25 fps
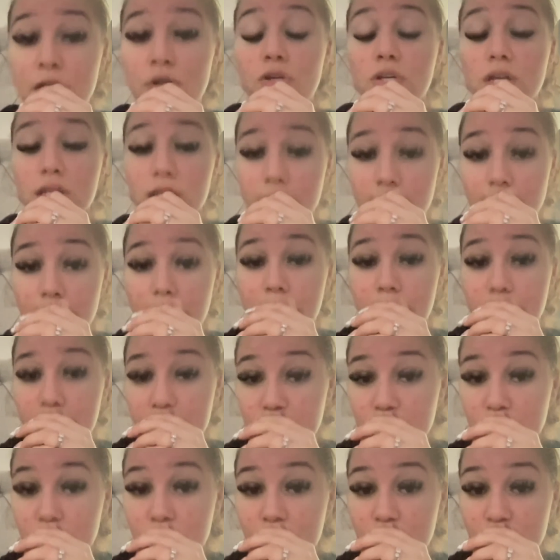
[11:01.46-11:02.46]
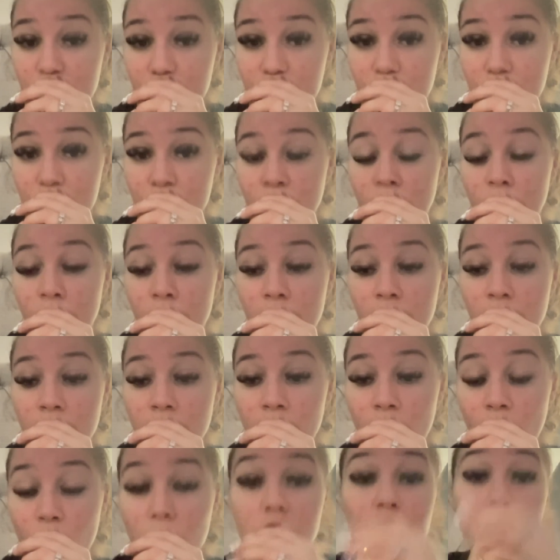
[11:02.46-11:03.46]
turned on the heat
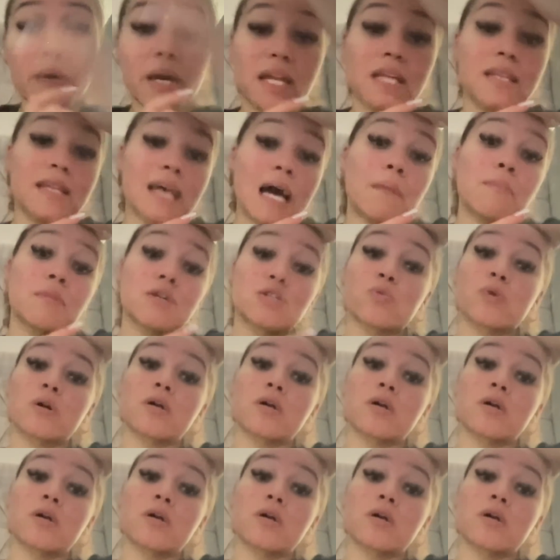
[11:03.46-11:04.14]
which made it that much